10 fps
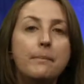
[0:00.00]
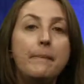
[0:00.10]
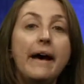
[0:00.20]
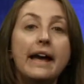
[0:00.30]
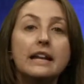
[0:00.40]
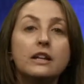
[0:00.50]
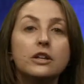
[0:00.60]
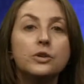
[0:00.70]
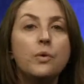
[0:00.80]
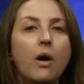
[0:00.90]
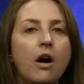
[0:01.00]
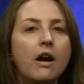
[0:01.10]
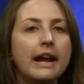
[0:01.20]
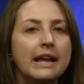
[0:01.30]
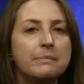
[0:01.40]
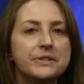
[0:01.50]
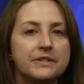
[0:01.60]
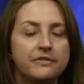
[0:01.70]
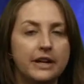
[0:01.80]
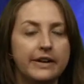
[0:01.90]
but you are able to
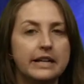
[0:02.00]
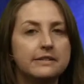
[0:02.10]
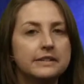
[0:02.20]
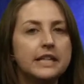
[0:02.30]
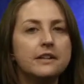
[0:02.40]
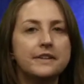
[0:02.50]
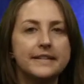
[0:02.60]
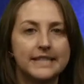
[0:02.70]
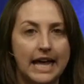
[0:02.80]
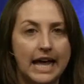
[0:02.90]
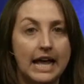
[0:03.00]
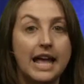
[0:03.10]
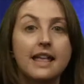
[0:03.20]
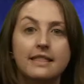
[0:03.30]
very clearly say,